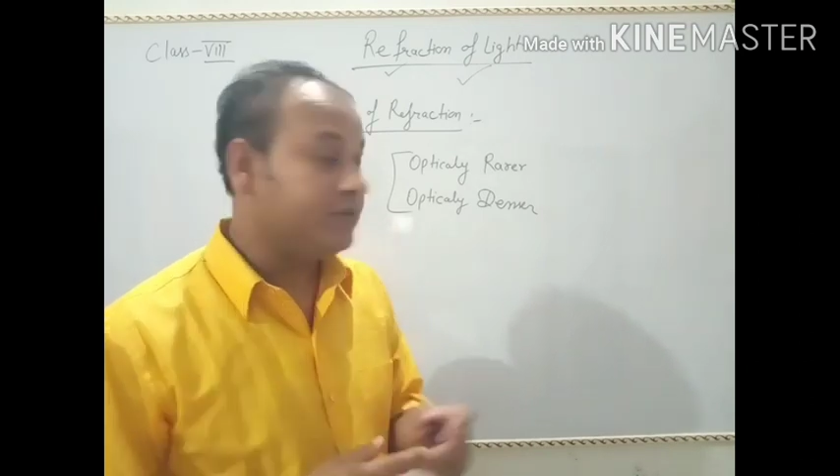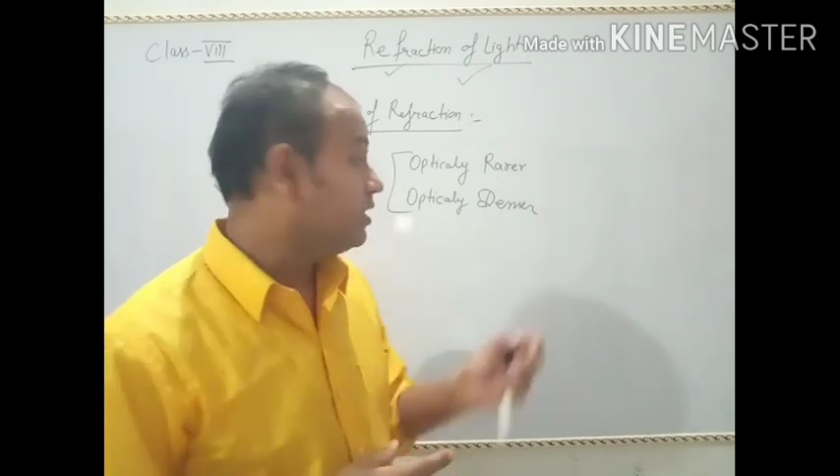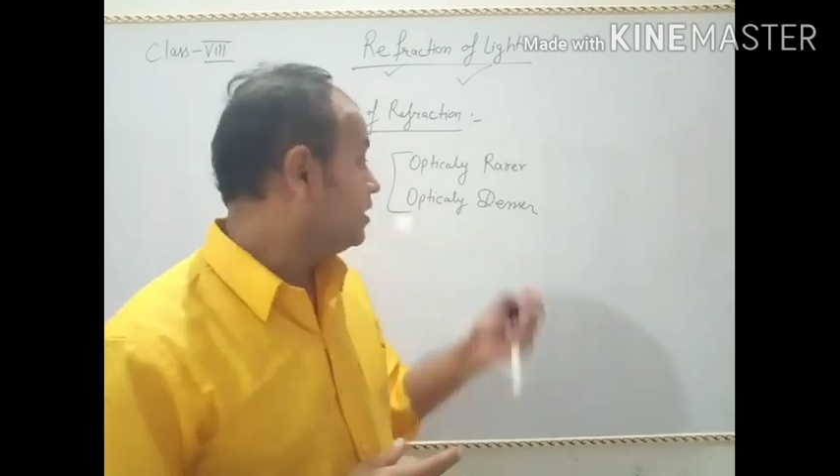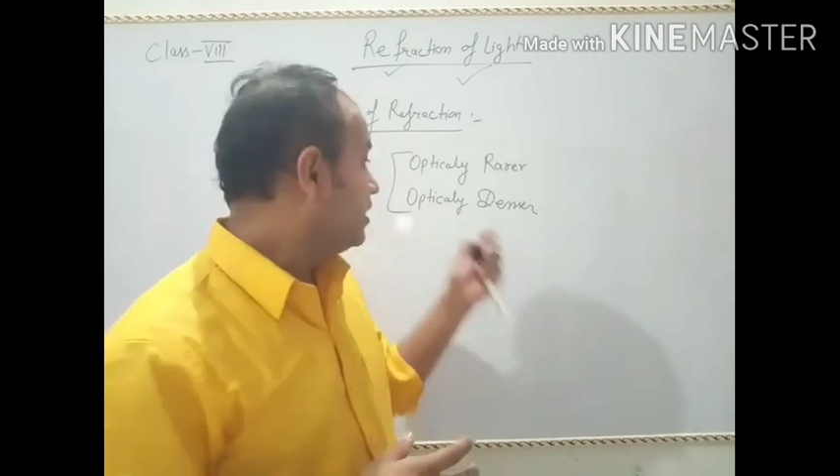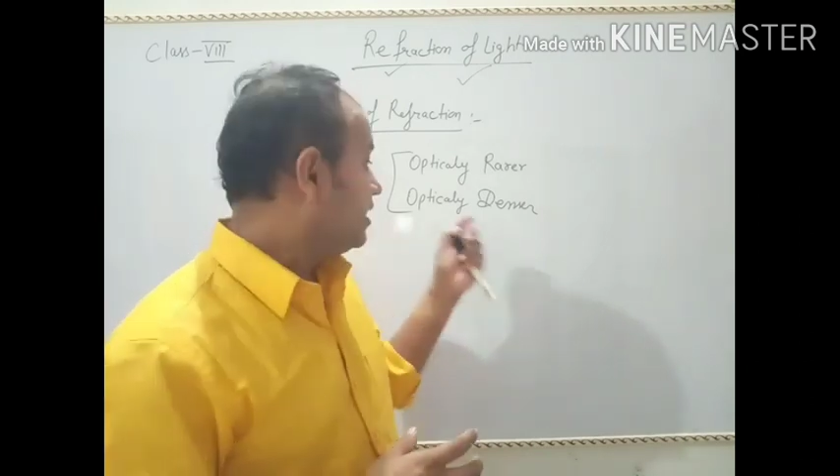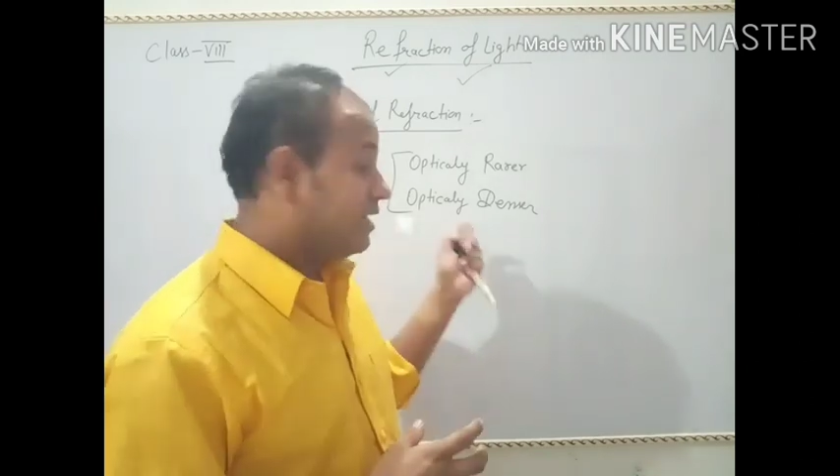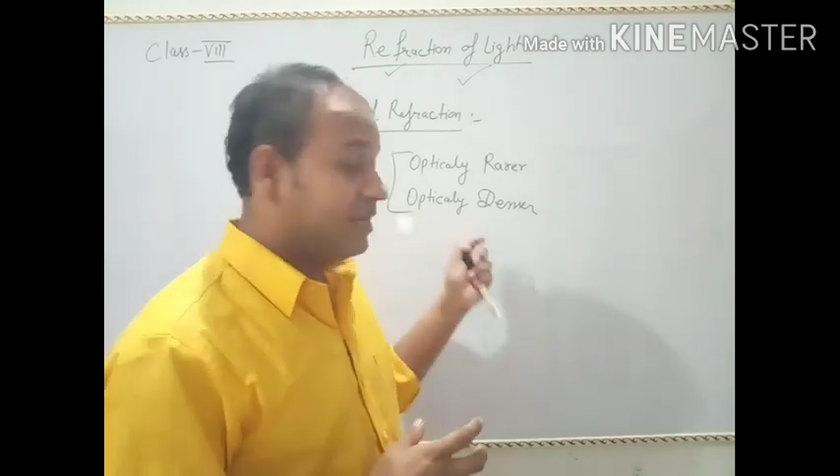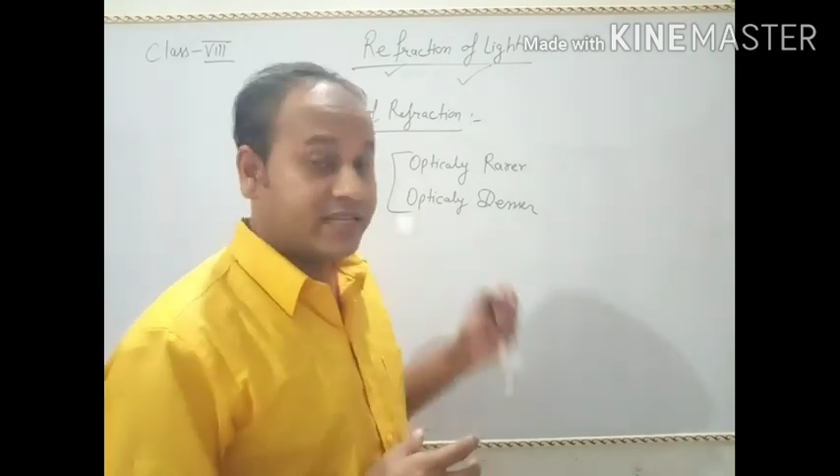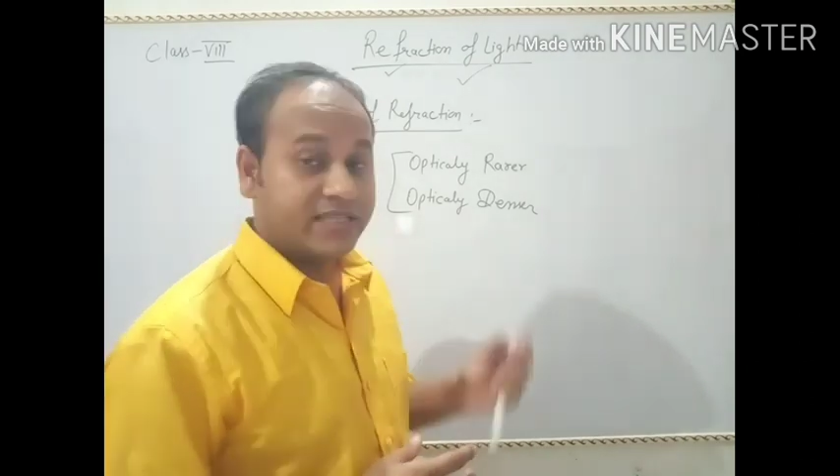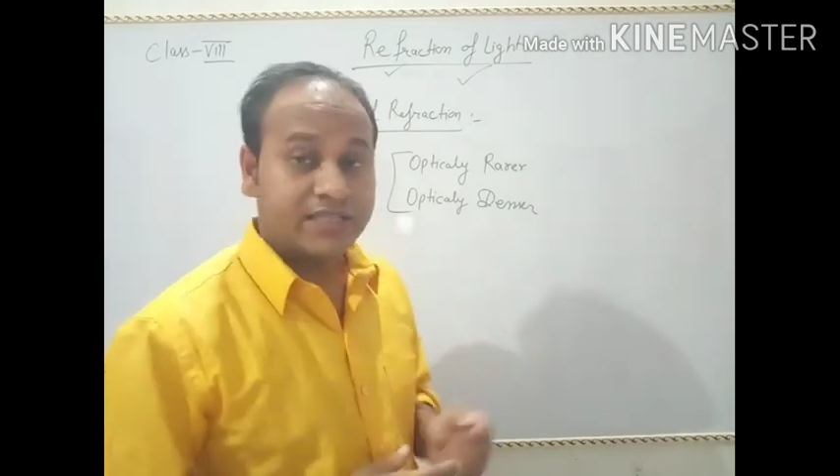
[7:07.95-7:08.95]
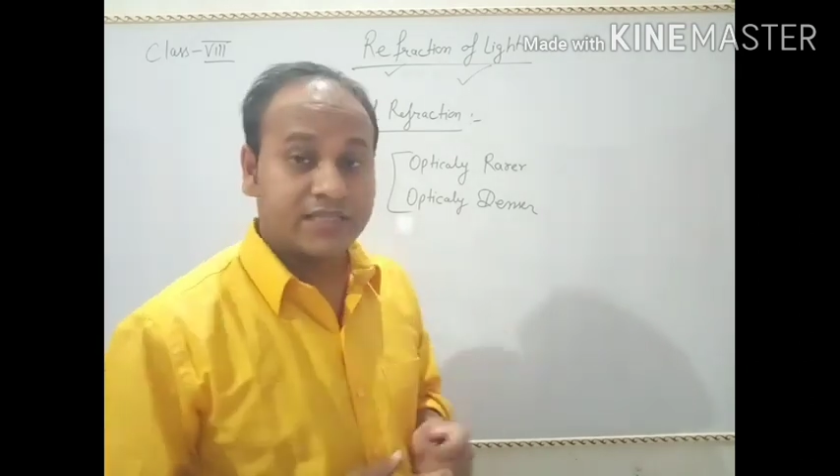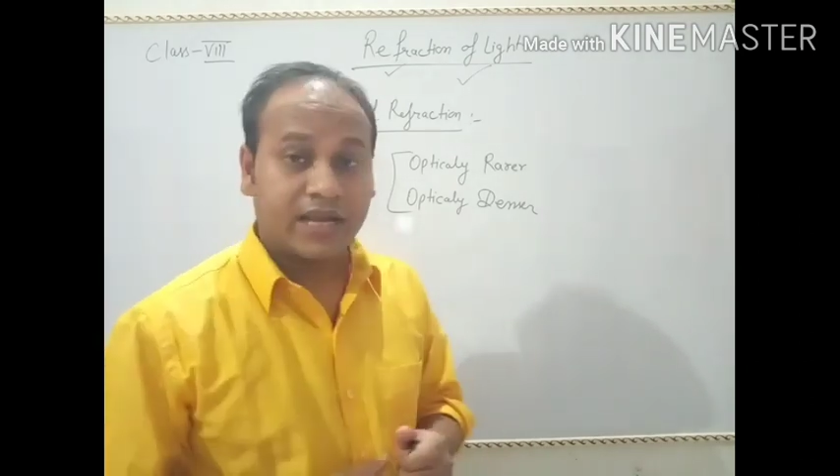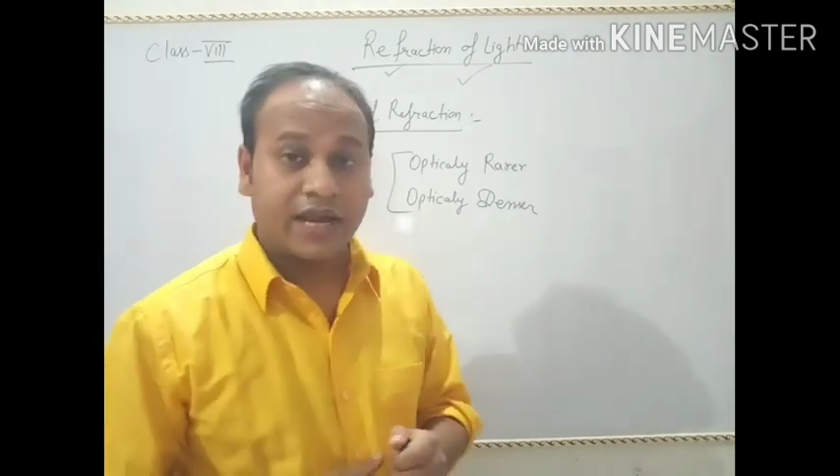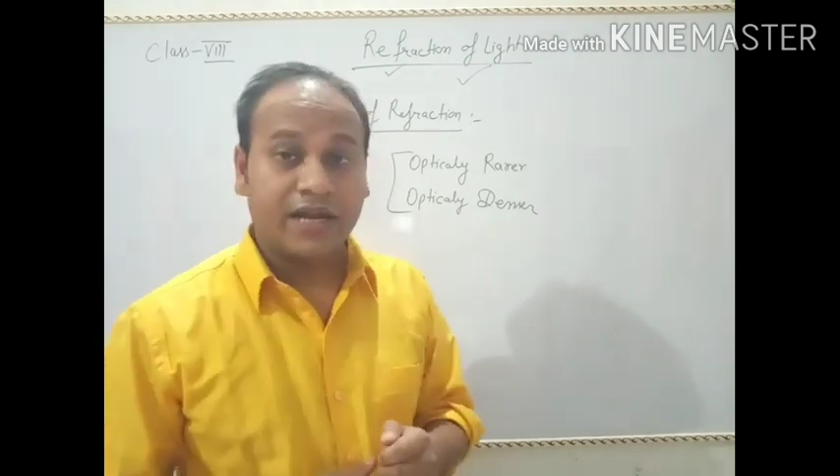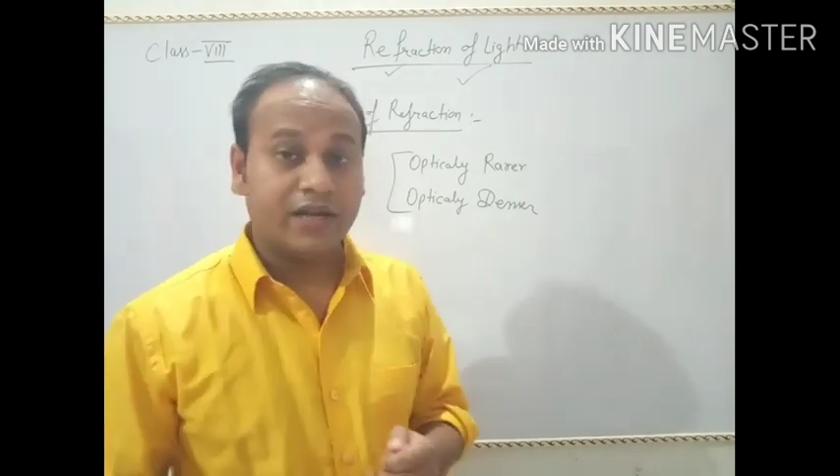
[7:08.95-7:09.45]
be less,
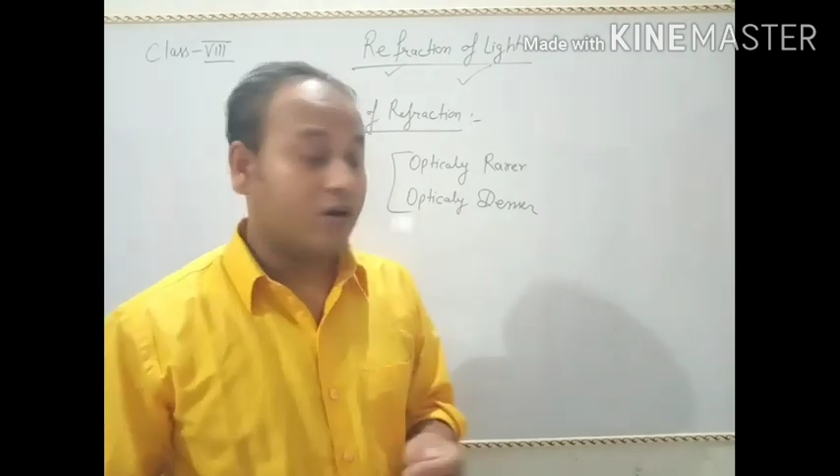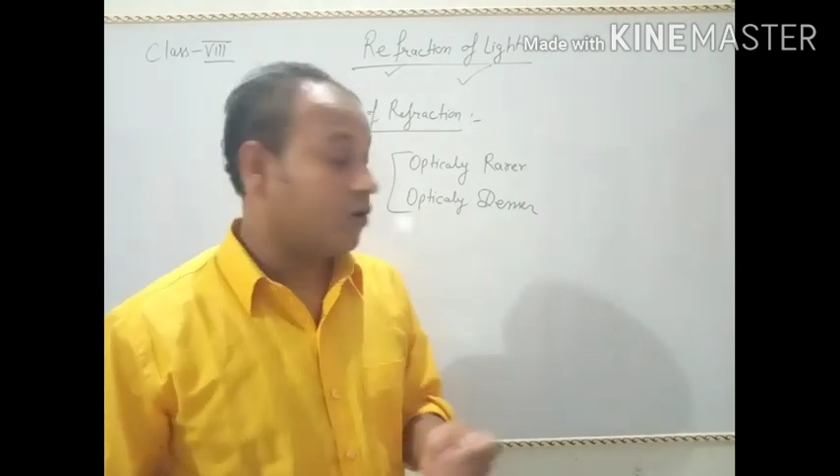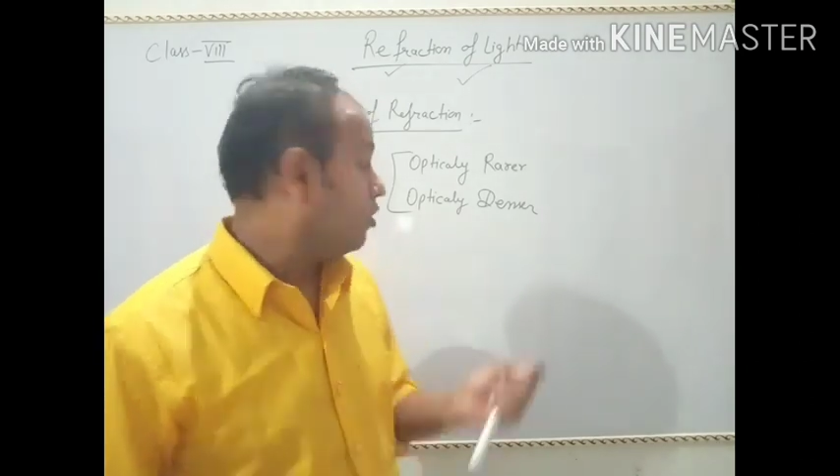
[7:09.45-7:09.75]
and